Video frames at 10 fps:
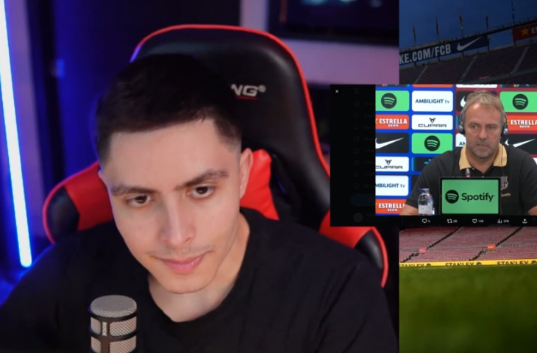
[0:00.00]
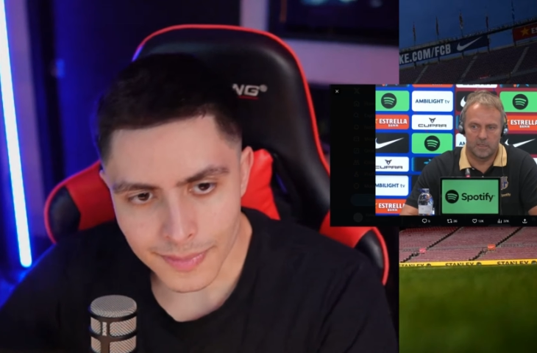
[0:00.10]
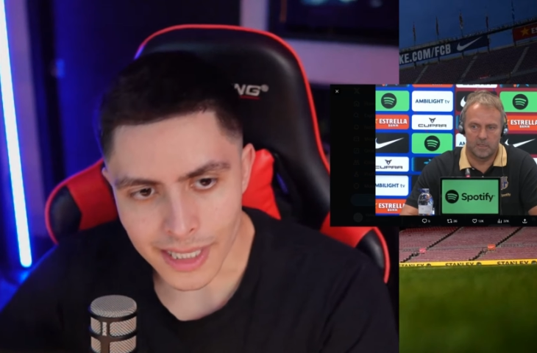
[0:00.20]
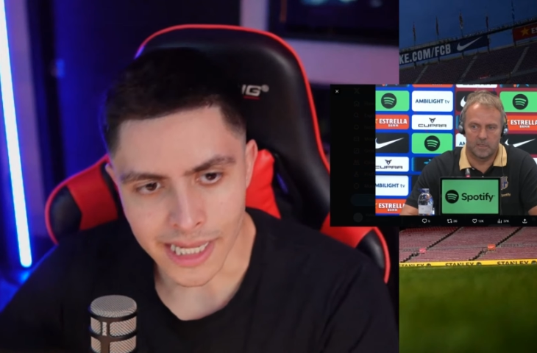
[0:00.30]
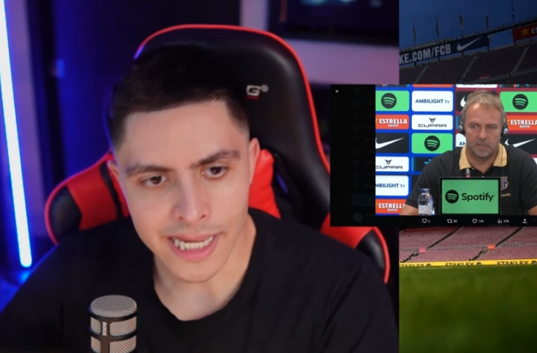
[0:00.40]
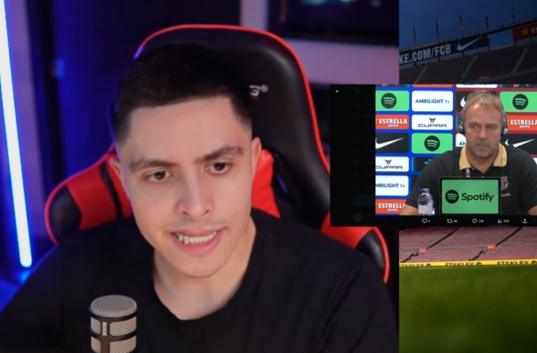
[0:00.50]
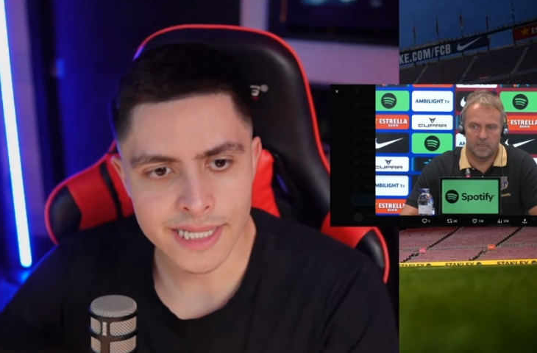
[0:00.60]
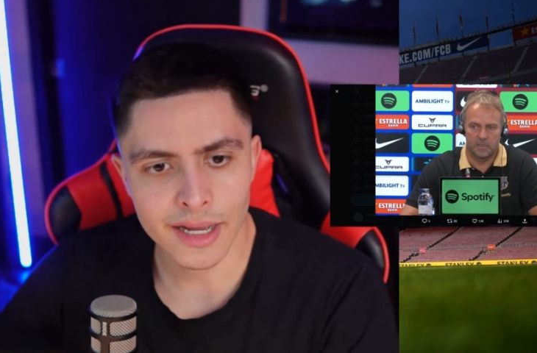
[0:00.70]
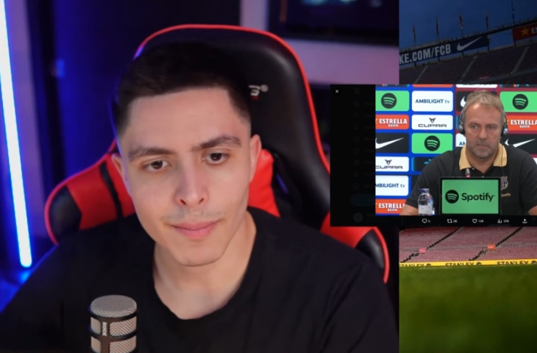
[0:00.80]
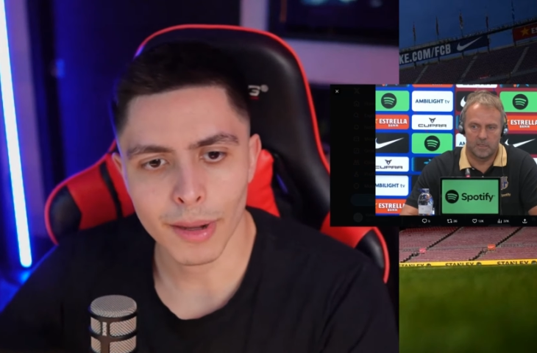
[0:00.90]
Speaker 1: And uh,
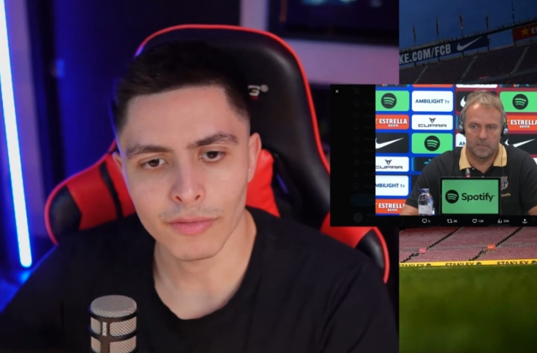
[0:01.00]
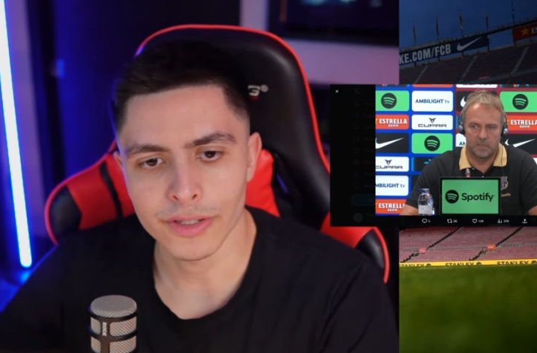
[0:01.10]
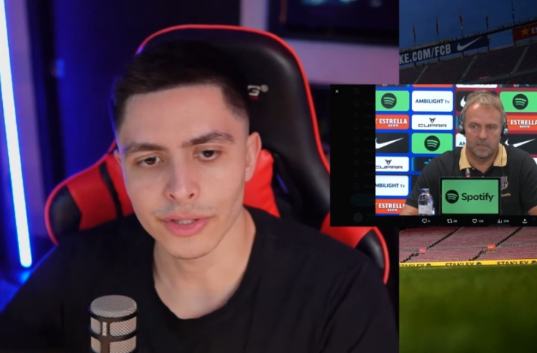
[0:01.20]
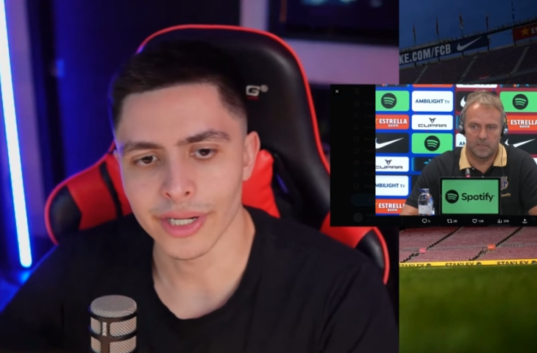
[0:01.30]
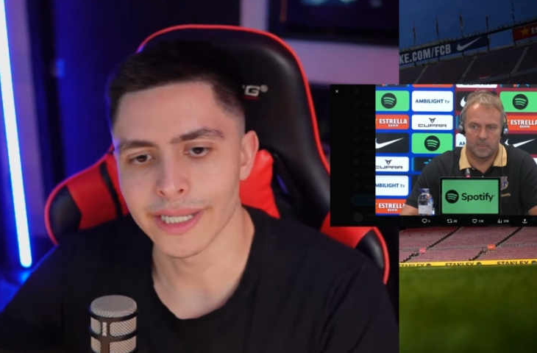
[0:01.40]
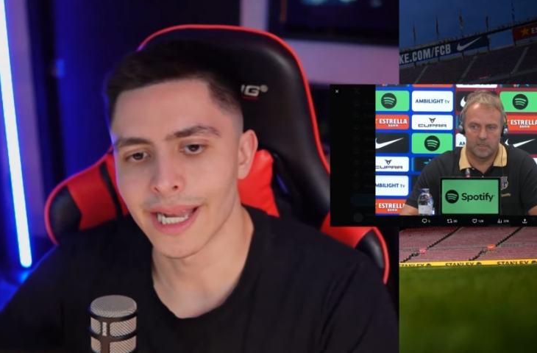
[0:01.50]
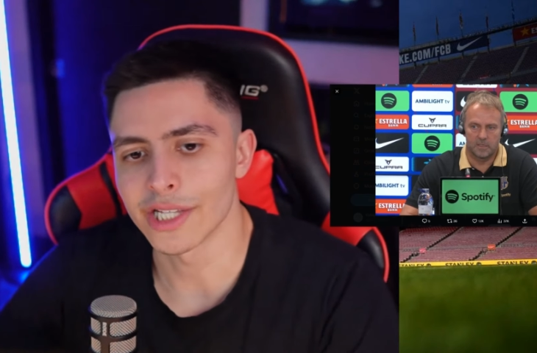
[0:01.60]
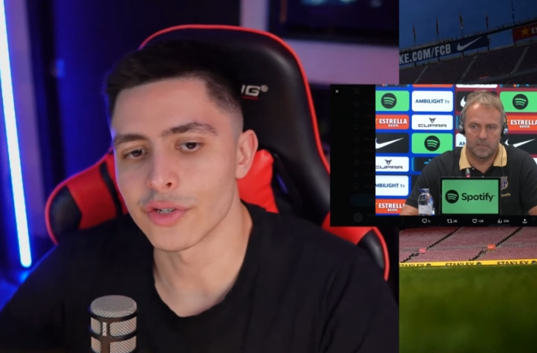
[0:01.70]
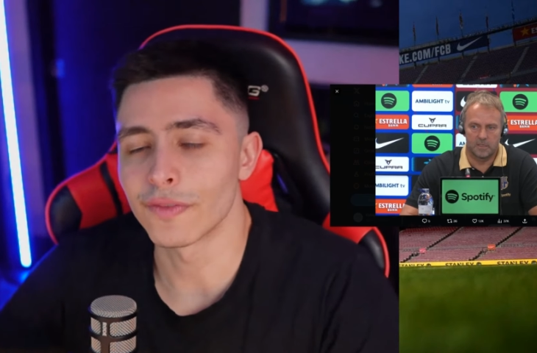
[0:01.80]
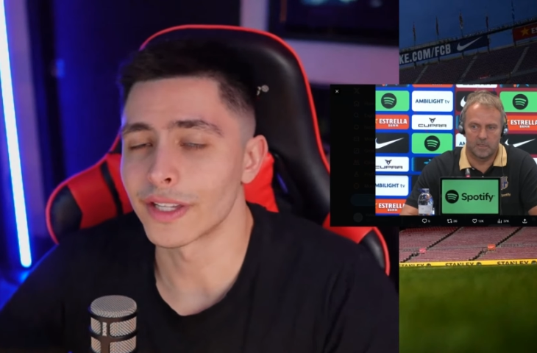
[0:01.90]
Pau Victor and Ansu
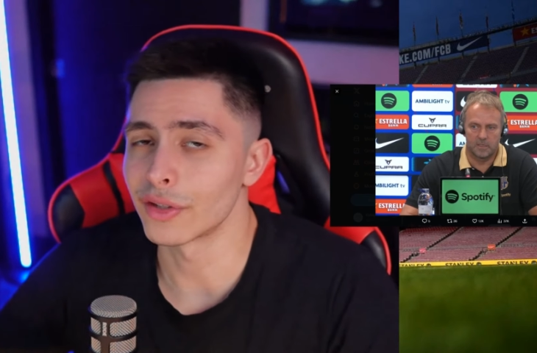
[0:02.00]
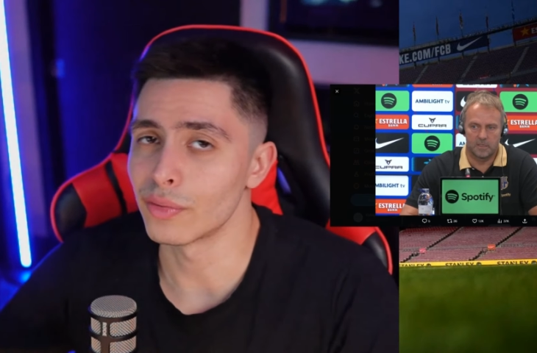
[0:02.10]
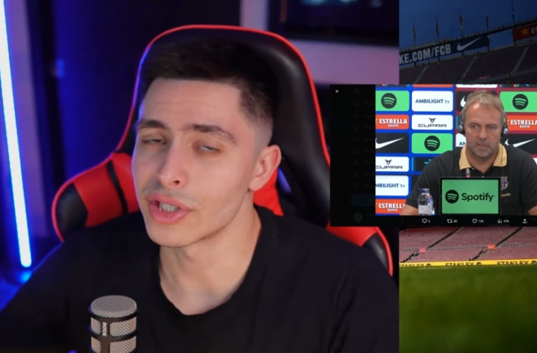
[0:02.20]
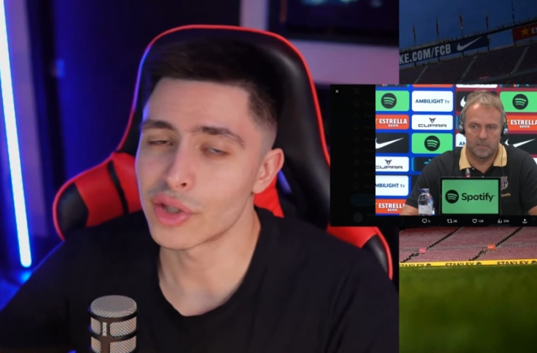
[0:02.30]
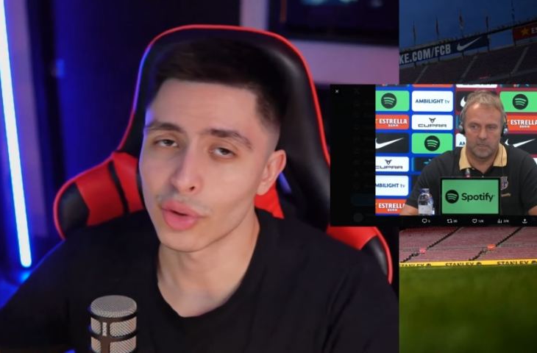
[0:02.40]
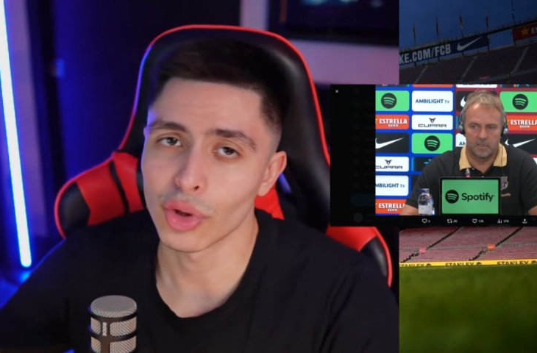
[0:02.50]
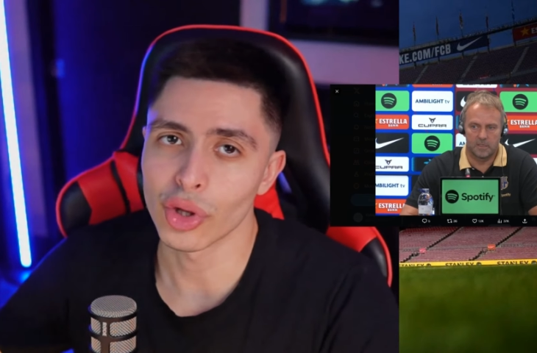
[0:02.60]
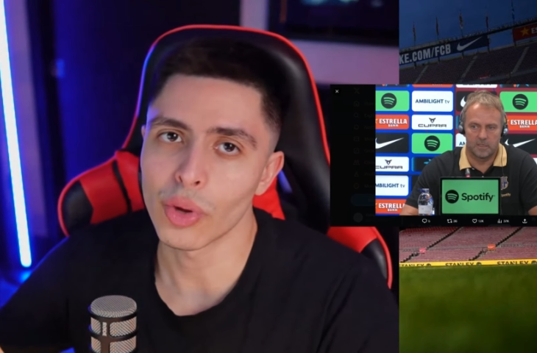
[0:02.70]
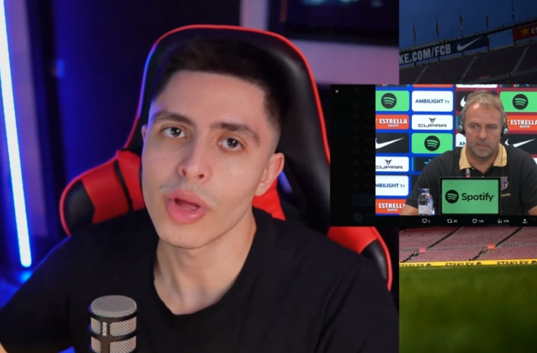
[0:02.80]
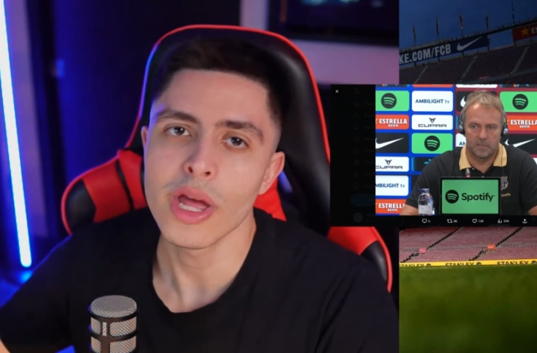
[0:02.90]
Fati, we still don't know
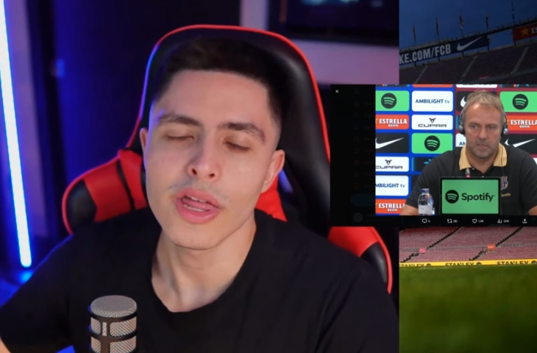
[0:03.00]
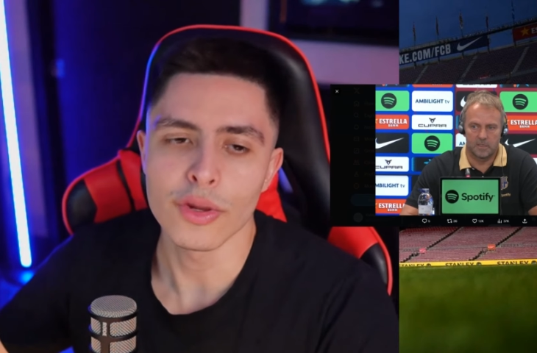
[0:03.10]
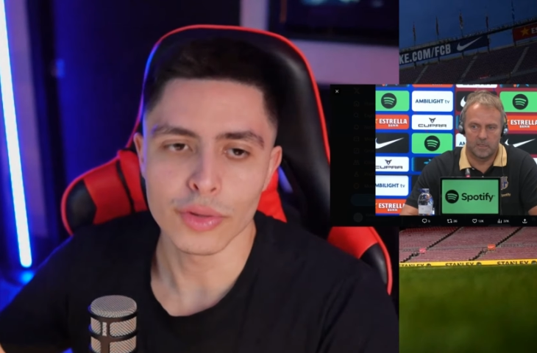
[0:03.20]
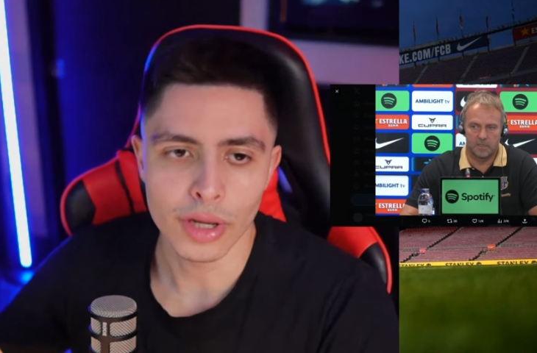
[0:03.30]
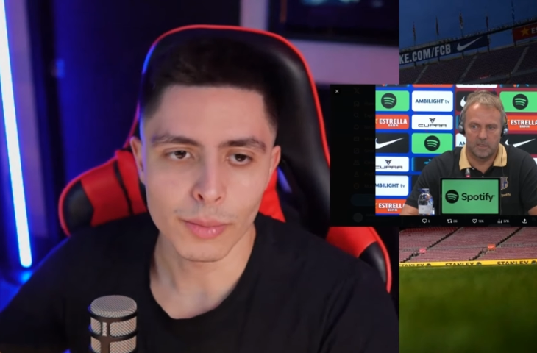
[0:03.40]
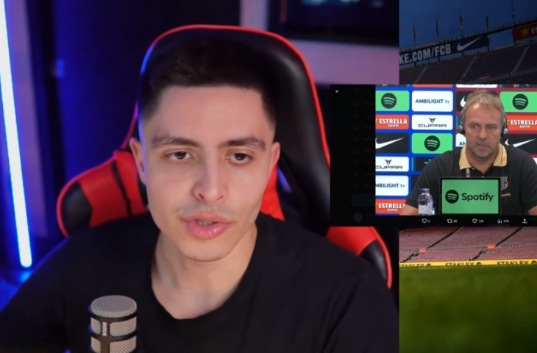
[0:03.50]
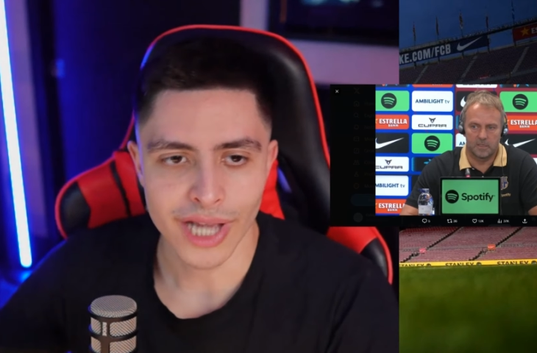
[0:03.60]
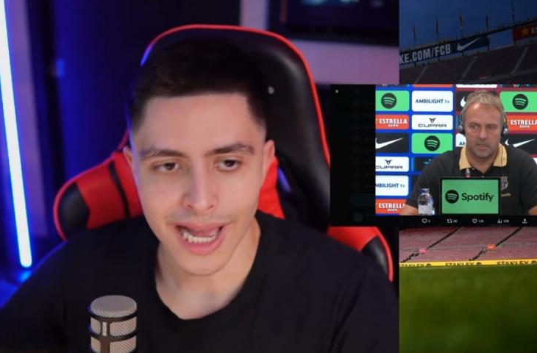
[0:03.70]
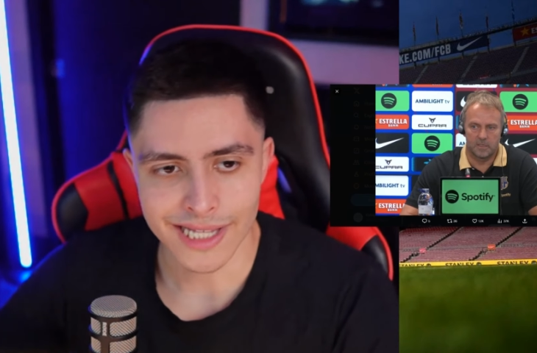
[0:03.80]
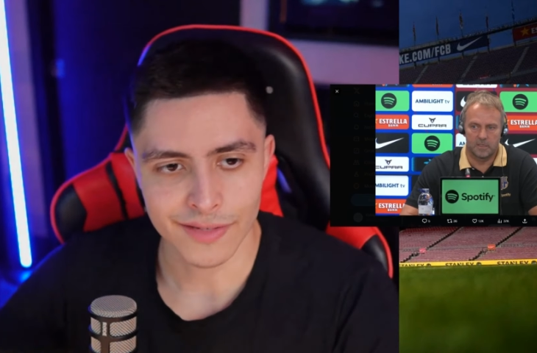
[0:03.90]
their numbers as
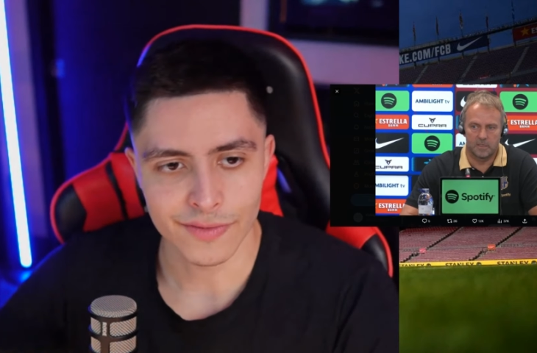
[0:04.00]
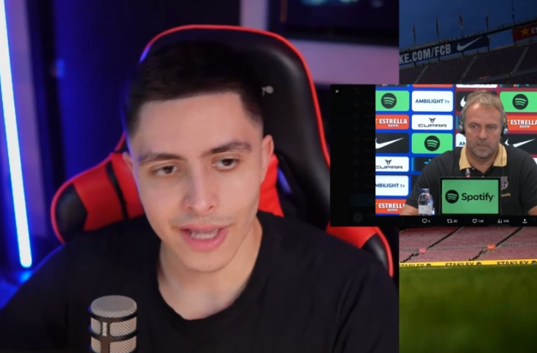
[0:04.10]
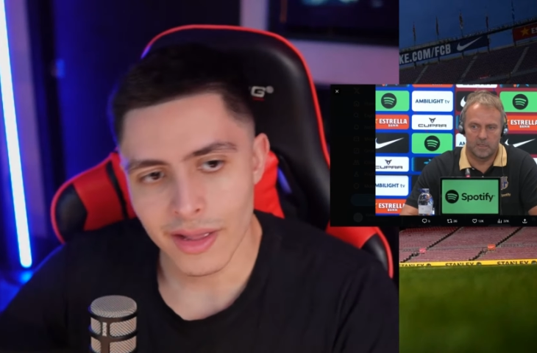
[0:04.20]
of yet.